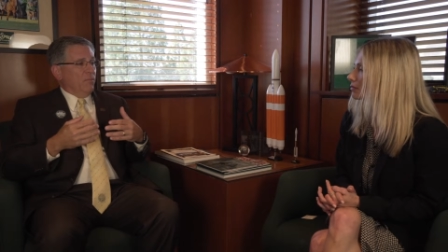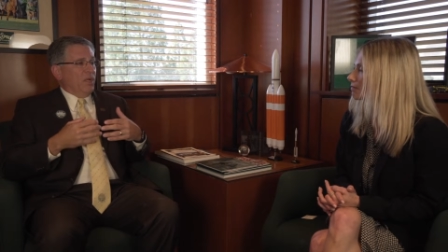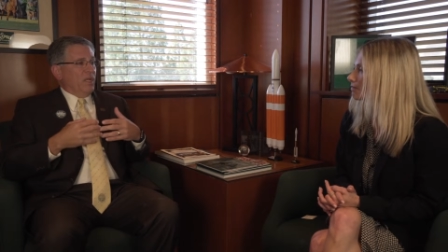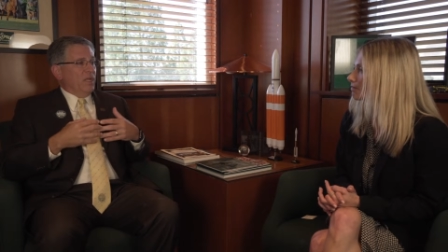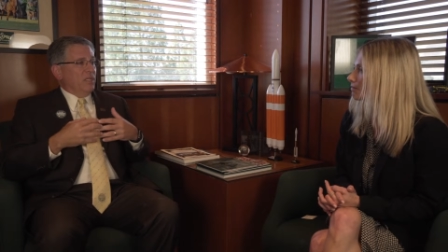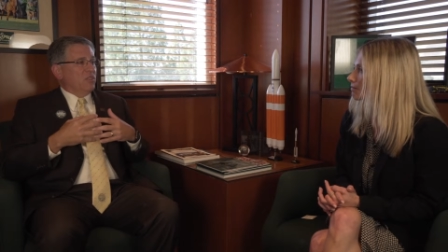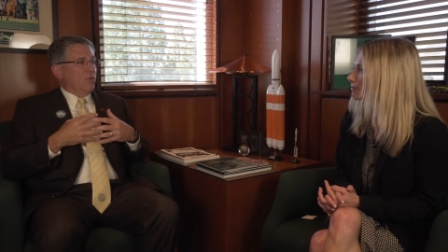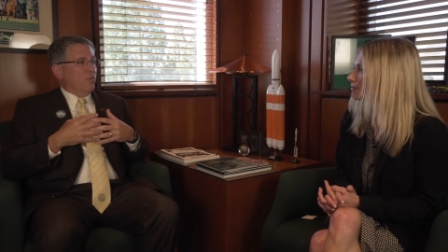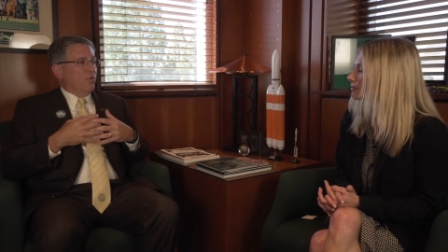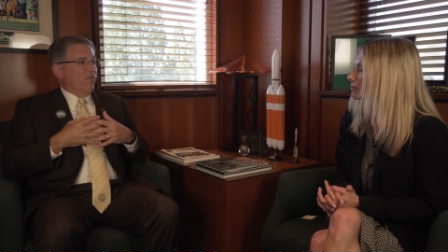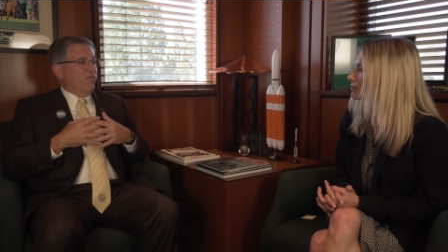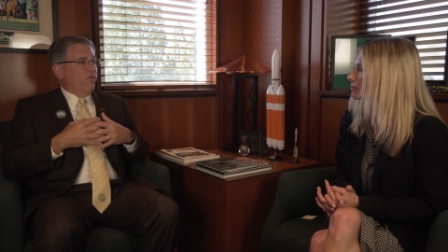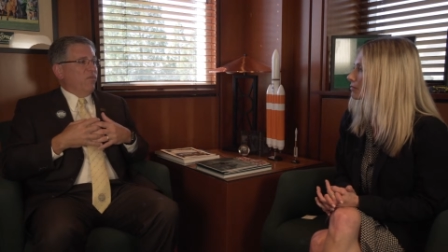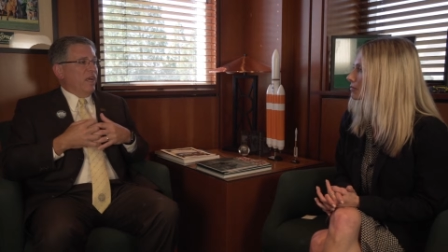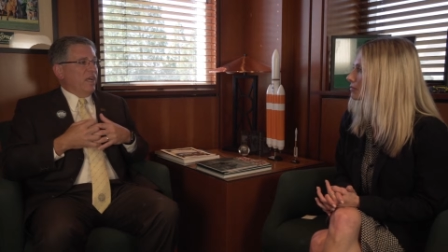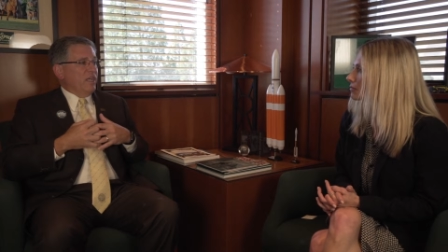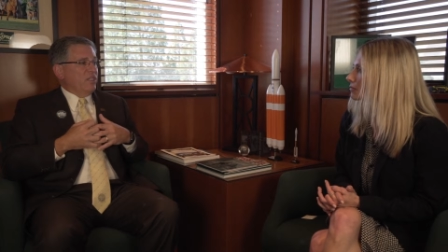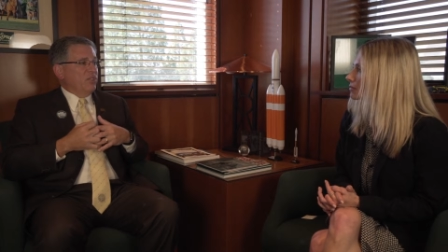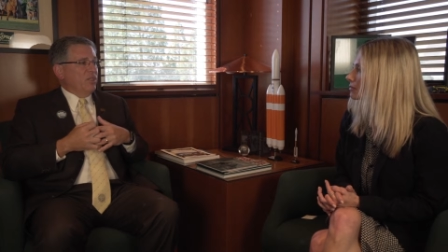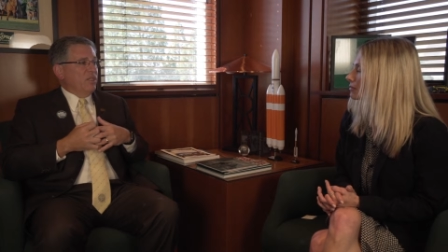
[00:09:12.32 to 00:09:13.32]
but it's a
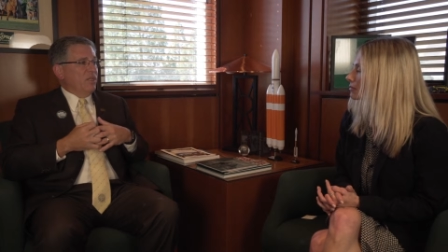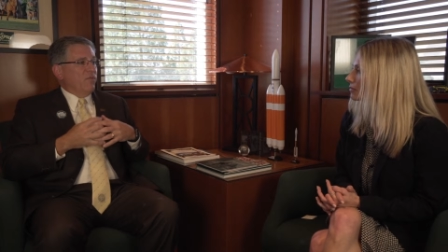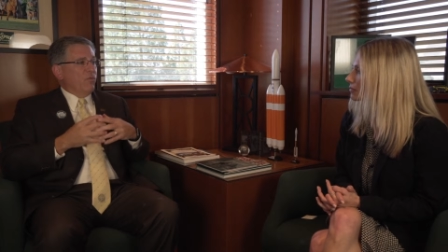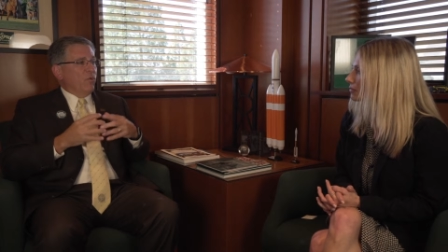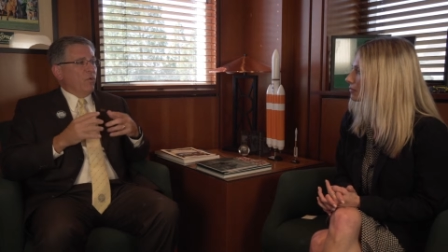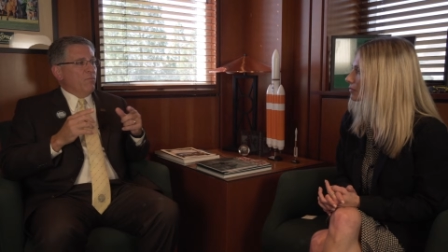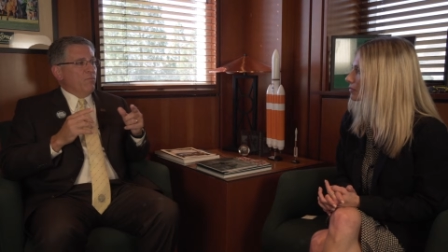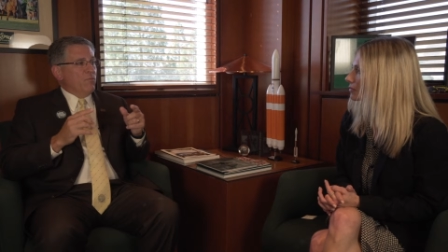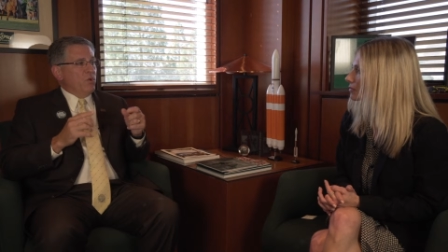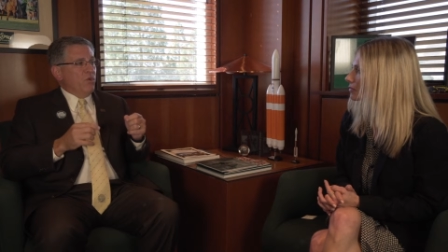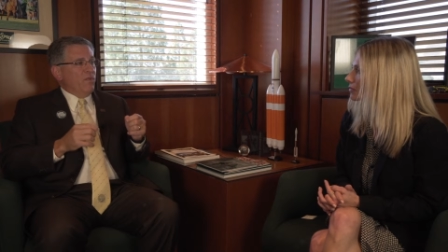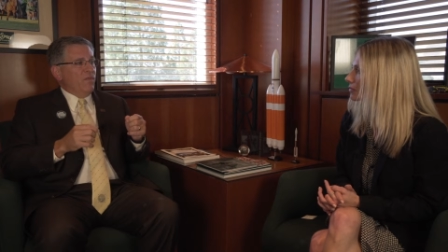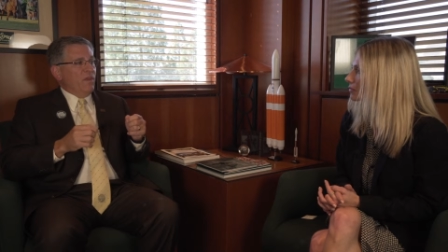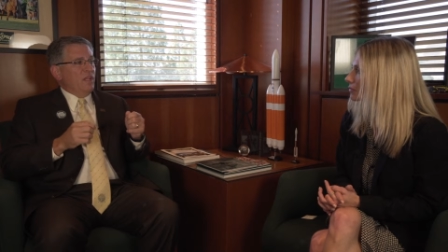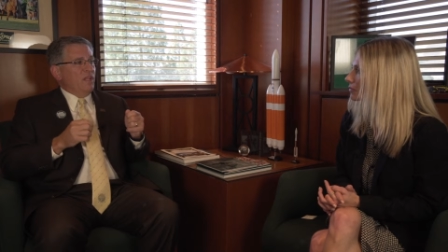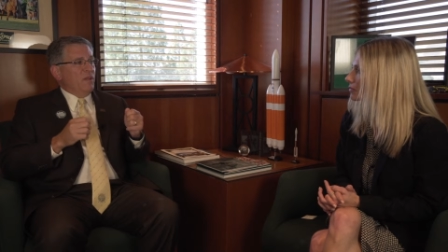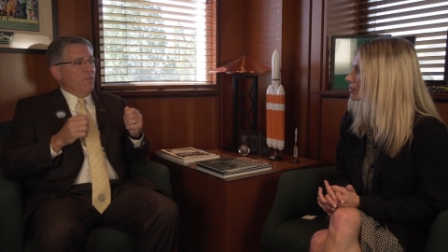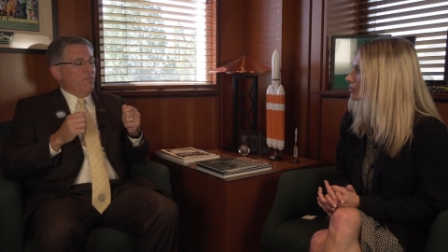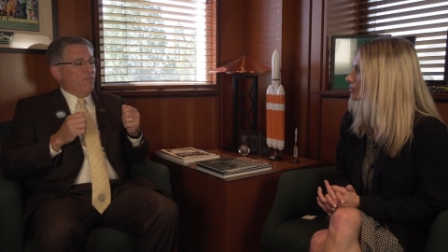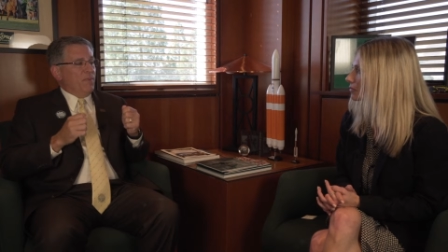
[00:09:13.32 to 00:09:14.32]
reflection of
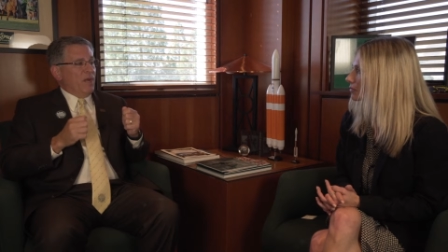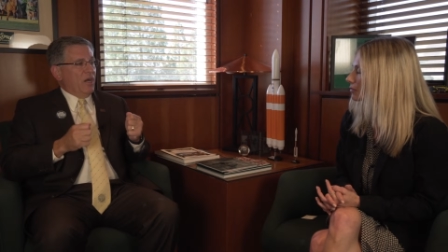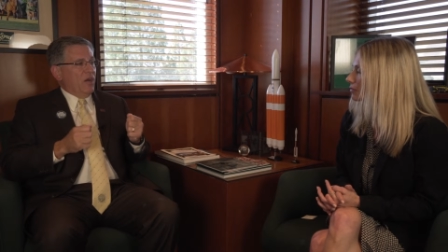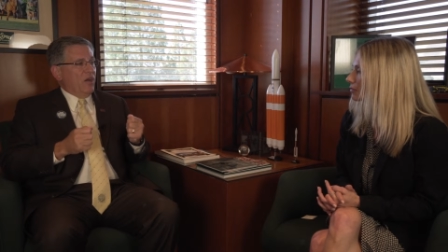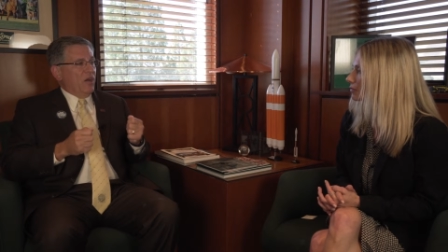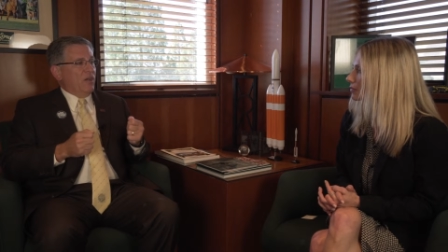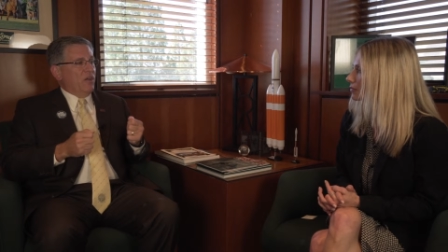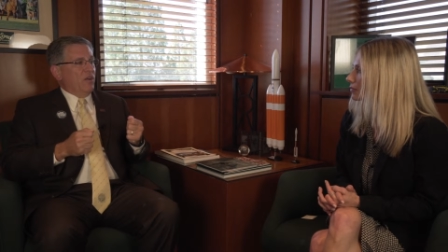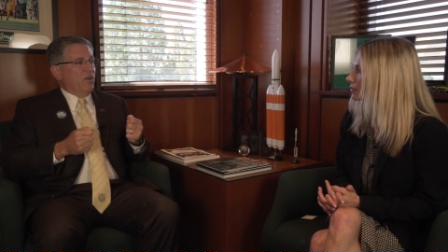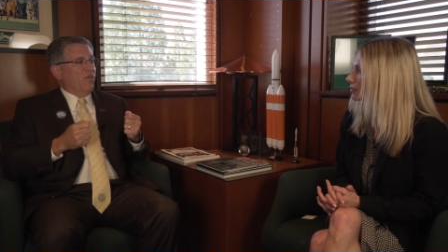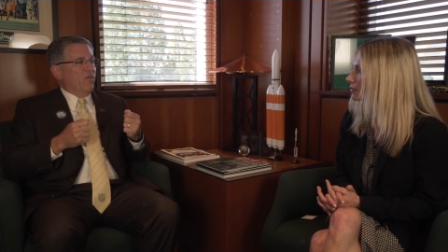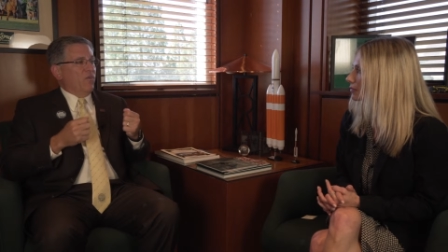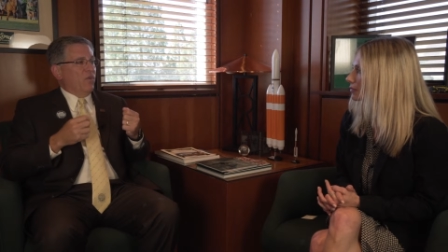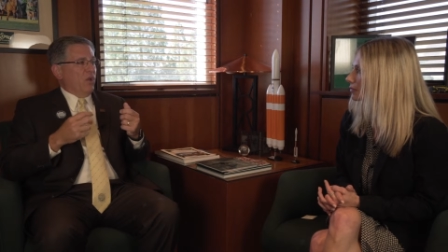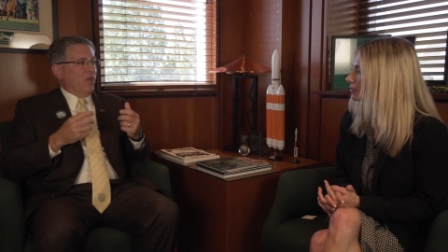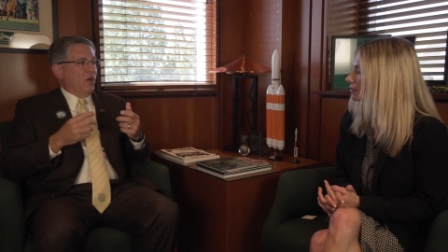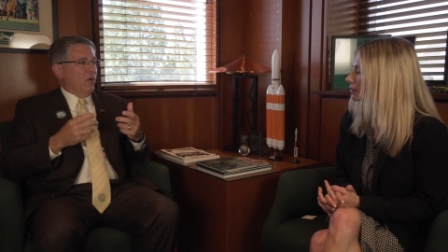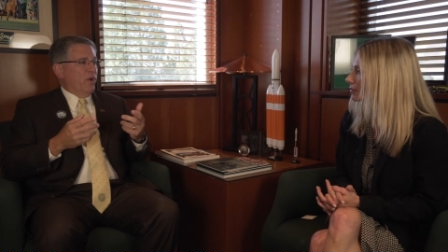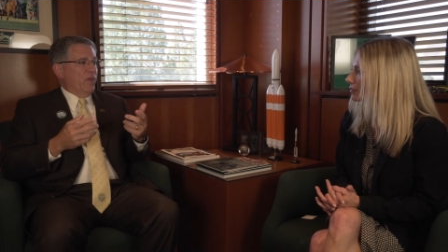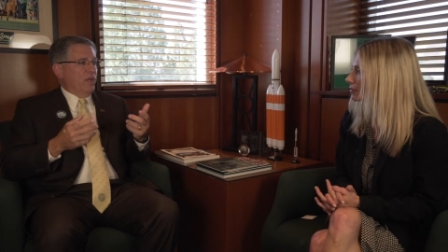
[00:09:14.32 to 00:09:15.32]
removing the barrier
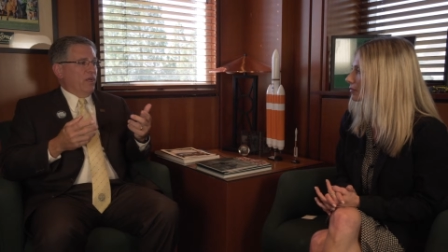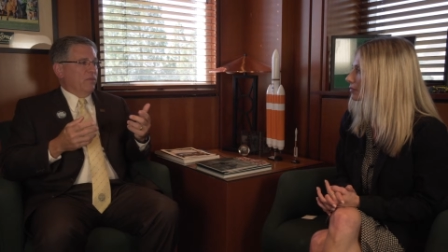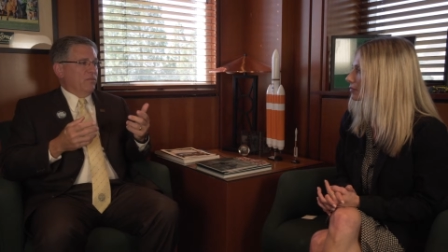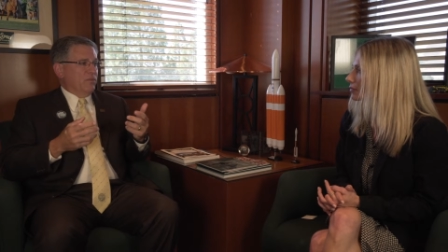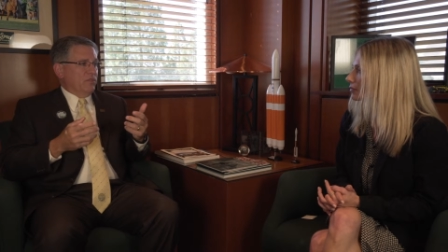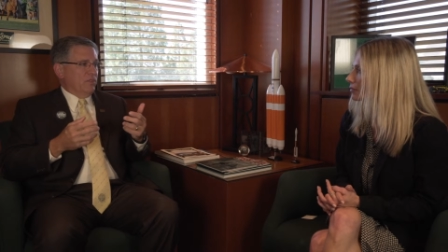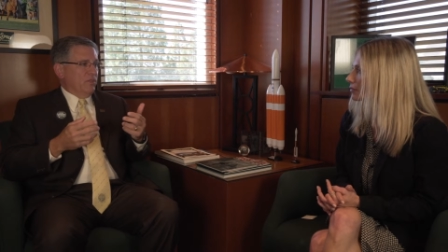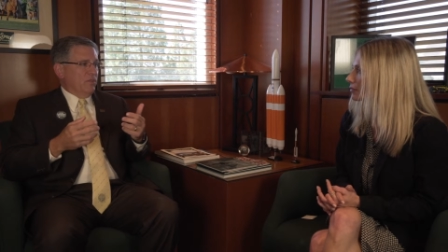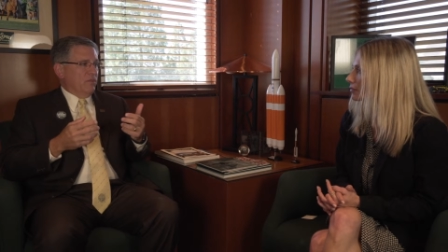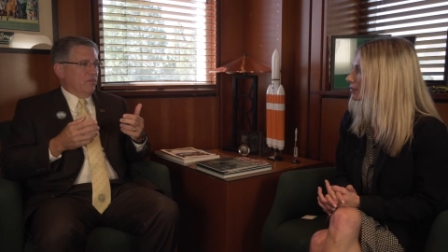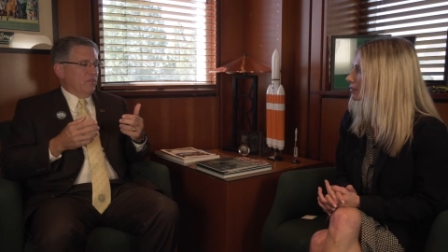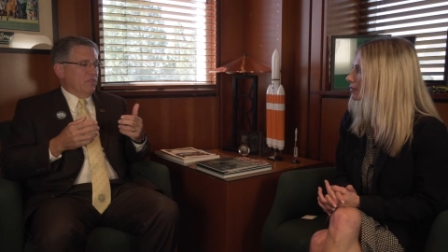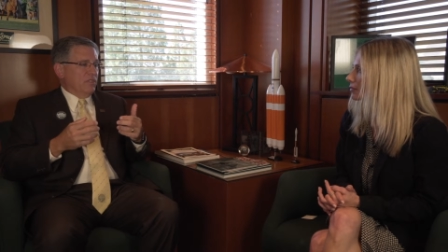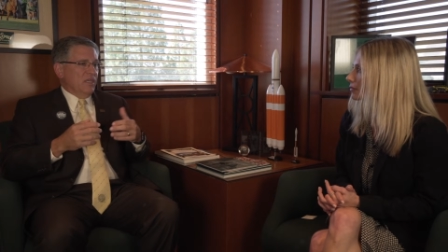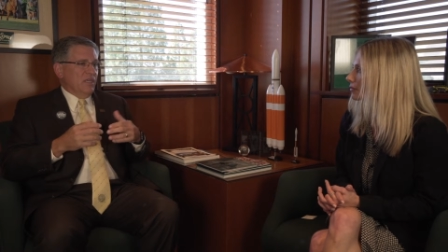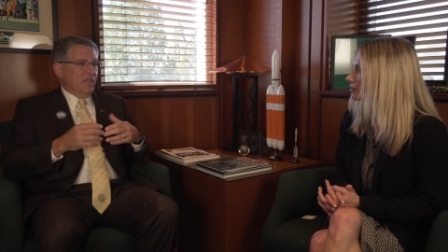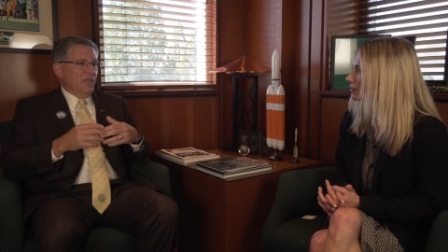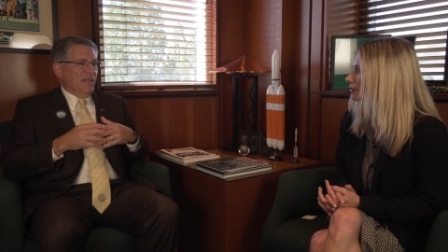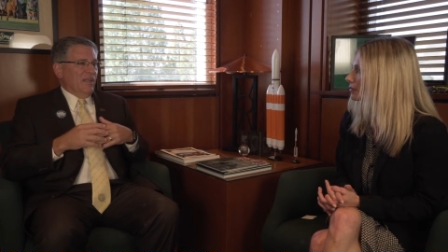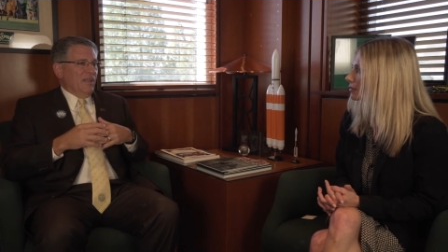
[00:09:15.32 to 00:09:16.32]
for low income students.